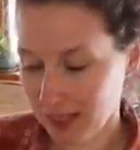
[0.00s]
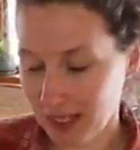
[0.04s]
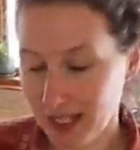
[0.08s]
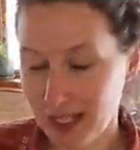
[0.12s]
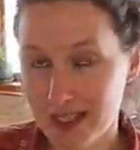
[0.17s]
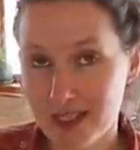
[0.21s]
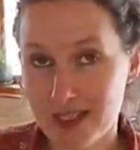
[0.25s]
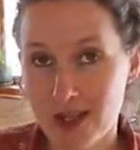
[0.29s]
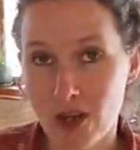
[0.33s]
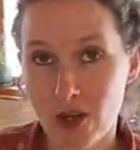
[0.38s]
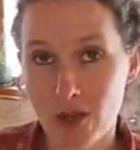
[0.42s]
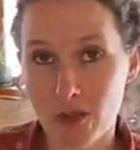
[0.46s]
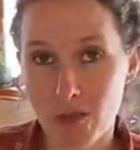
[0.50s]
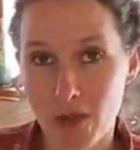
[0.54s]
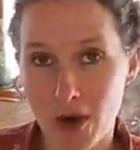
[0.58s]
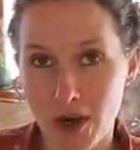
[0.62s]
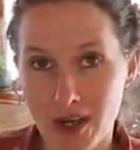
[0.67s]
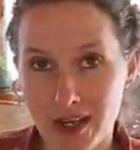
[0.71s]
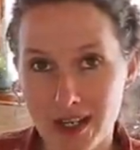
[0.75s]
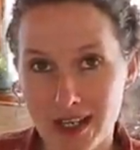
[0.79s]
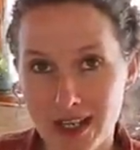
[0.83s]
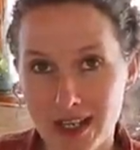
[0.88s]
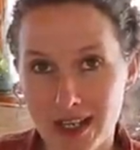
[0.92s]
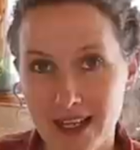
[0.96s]
It's called
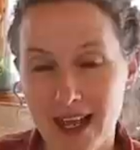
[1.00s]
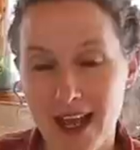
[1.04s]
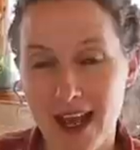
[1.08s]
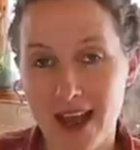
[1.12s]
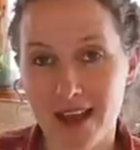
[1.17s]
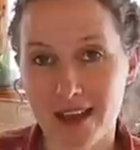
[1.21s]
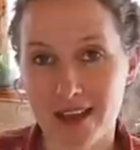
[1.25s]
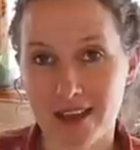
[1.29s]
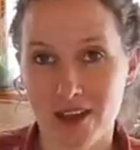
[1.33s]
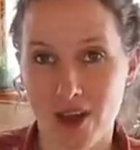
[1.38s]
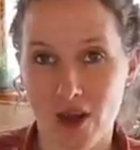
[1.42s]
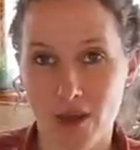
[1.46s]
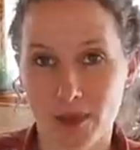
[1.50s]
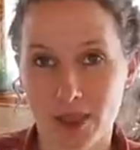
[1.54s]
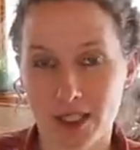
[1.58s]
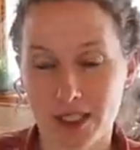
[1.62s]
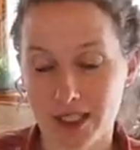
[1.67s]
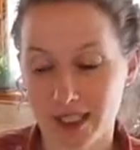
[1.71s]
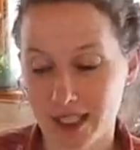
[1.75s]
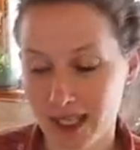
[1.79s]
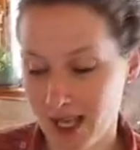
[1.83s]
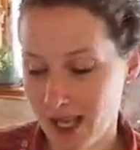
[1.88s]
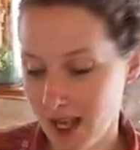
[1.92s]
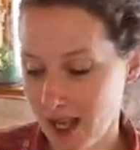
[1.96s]
marketing
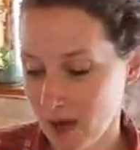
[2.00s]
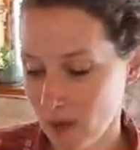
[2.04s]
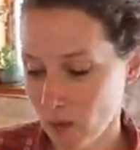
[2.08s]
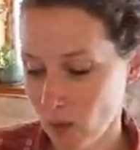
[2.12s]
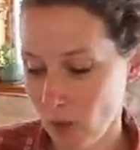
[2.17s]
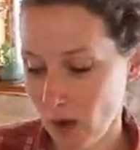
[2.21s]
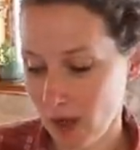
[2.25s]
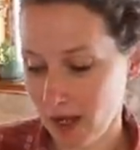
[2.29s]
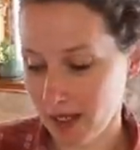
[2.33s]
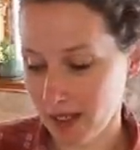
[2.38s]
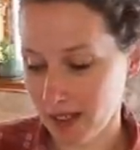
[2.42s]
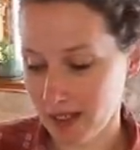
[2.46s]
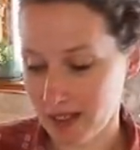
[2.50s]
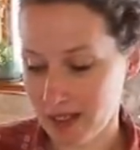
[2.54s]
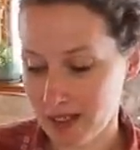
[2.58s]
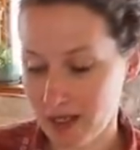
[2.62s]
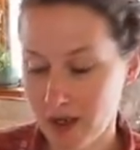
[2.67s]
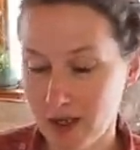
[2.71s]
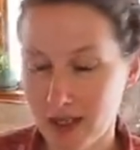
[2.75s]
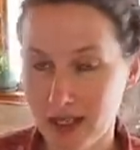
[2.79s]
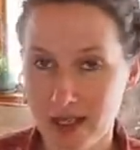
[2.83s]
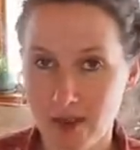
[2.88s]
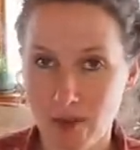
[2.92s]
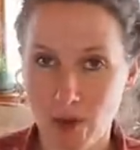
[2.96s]
economically, and when it's
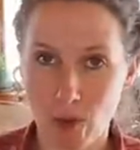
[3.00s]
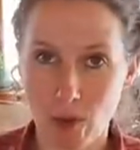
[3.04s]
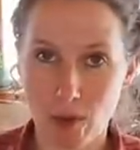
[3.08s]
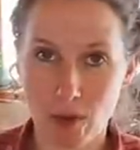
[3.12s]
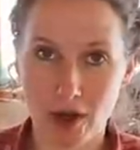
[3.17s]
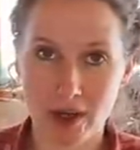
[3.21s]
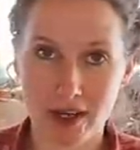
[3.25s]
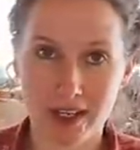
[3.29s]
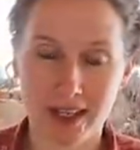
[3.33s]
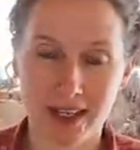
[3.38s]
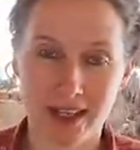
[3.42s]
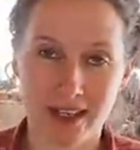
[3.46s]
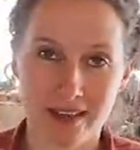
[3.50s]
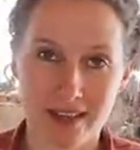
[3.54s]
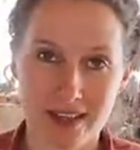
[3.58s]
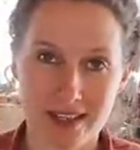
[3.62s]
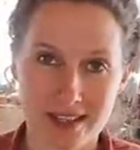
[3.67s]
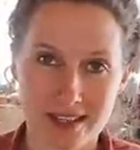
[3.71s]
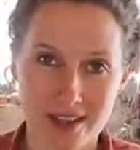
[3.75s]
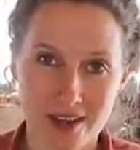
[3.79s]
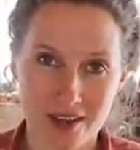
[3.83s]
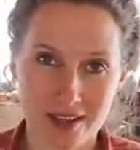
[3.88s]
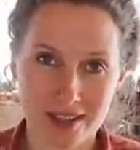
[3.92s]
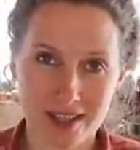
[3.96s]
talking about marketing in
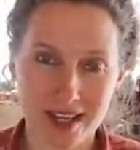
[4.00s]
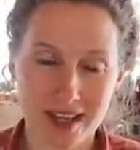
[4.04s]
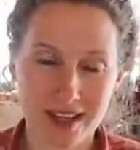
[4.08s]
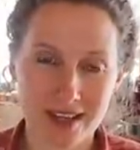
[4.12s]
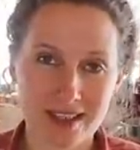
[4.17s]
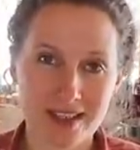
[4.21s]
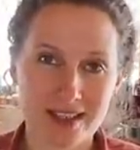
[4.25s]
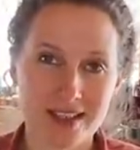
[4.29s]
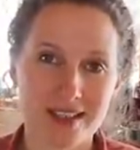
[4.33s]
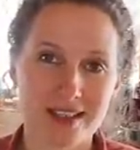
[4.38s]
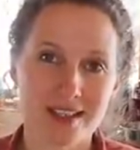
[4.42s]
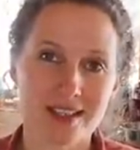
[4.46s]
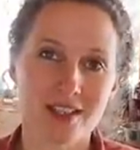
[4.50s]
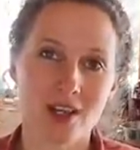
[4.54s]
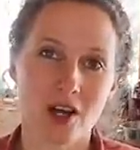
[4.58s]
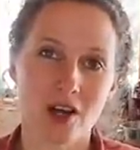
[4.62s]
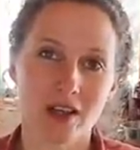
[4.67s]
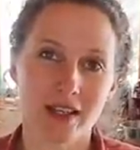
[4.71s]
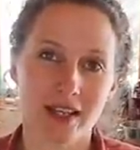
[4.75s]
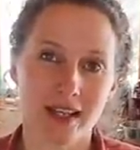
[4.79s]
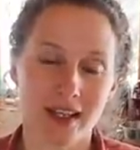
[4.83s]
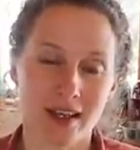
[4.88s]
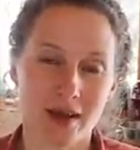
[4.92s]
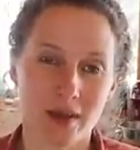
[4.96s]
this context, it's
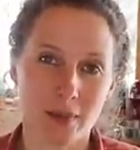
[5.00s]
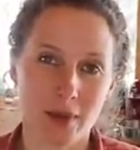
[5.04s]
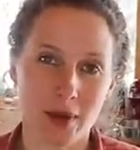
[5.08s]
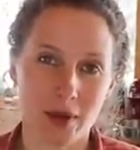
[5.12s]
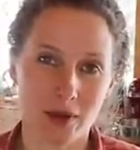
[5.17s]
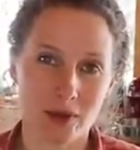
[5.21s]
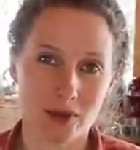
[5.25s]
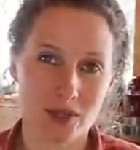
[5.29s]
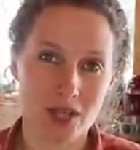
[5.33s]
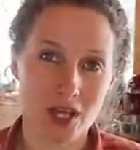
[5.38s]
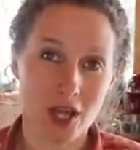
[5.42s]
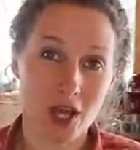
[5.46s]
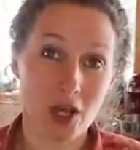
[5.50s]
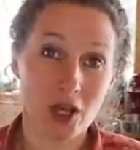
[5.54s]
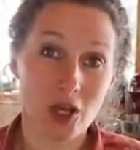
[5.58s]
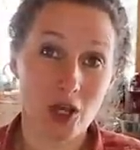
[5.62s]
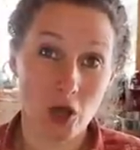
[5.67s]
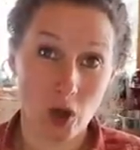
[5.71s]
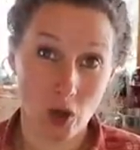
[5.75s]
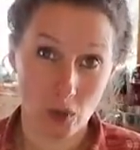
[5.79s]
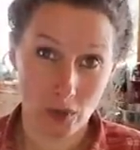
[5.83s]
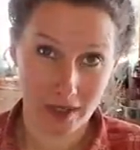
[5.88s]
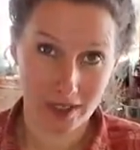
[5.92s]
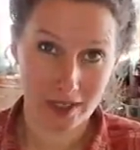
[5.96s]
talking about
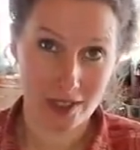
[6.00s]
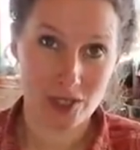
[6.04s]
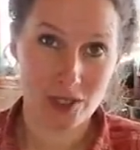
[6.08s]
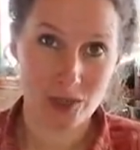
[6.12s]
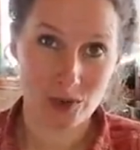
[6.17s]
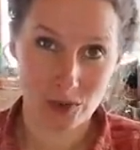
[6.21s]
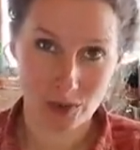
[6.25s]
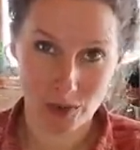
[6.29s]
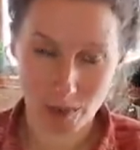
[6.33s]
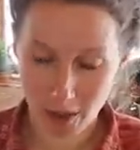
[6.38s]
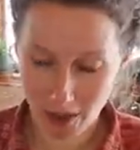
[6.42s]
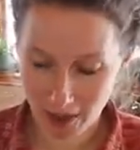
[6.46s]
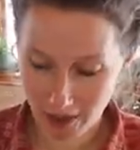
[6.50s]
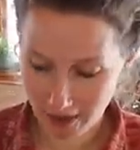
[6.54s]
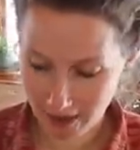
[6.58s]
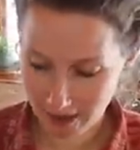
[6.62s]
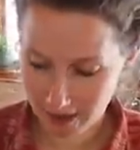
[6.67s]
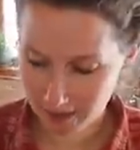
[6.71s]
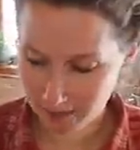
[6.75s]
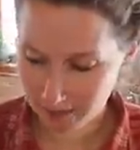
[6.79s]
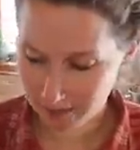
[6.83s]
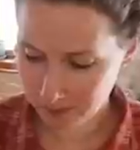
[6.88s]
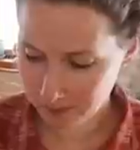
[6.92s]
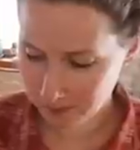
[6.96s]
going to the
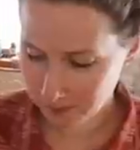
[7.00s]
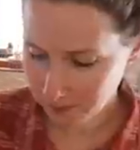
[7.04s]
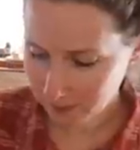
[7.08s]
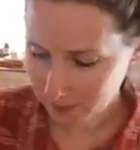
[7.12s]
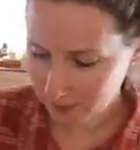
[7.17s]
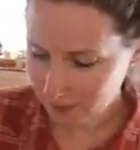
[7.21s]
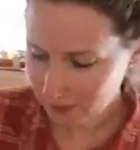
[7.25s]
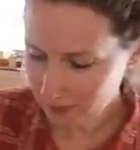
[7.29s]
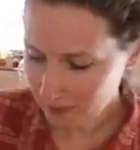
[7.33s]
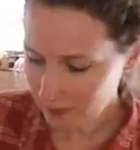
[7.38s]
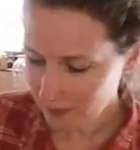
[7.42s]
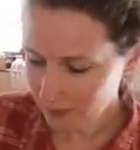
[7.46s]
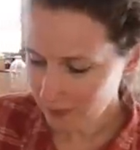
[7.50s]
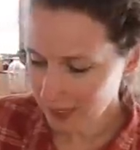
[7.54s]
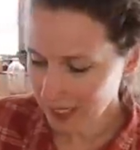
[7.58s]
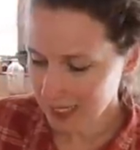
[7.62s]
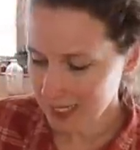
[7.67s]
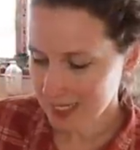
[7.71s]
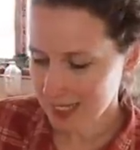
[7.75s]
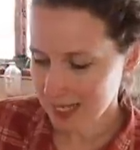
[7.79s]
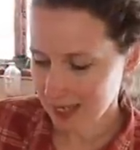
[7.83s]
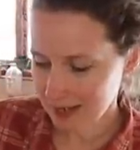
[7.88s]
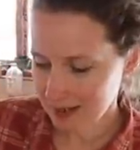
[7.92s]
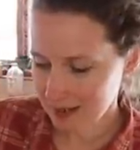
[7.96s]
market.
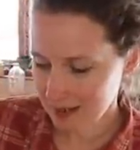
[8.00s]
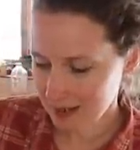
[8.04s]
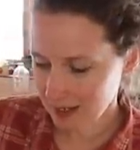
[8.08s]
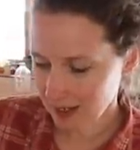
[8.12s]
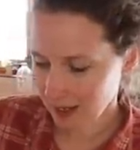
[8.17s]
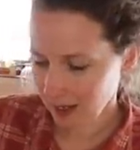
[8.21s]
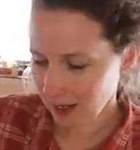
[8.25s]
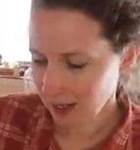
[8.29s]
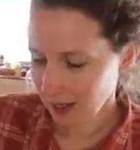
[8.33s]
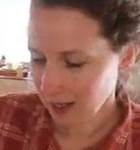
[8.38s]
It says,